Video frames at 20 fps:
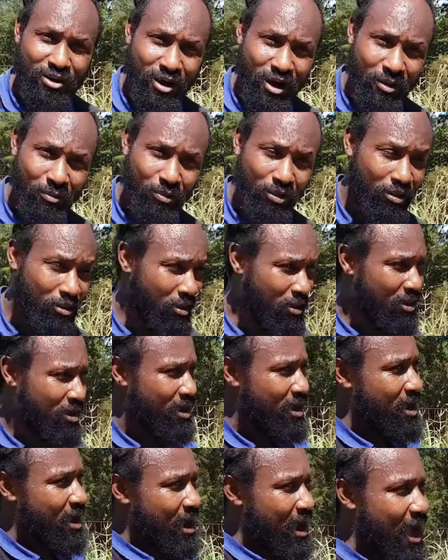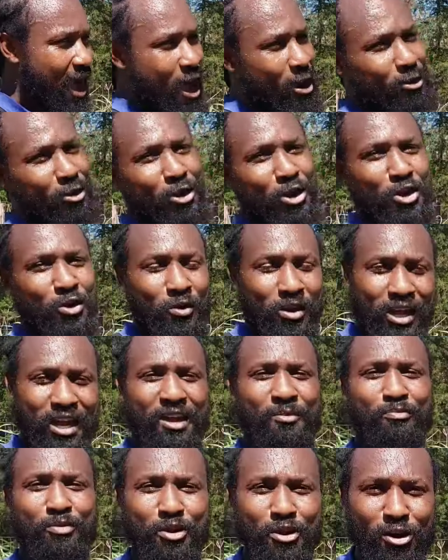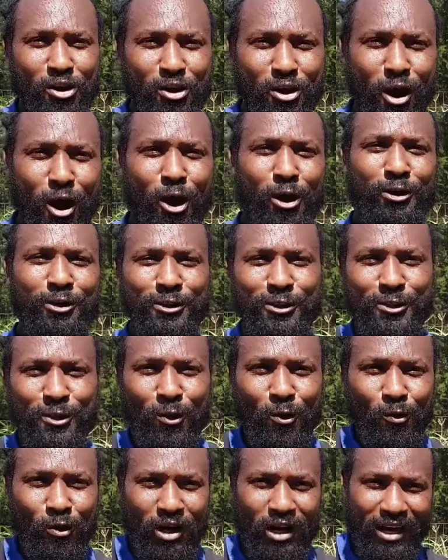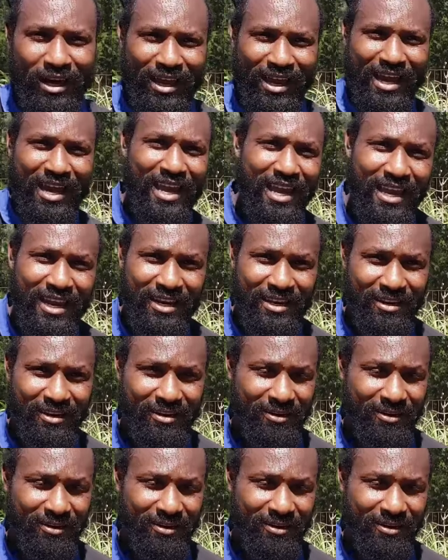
Humble, how do you keep your garden so clean?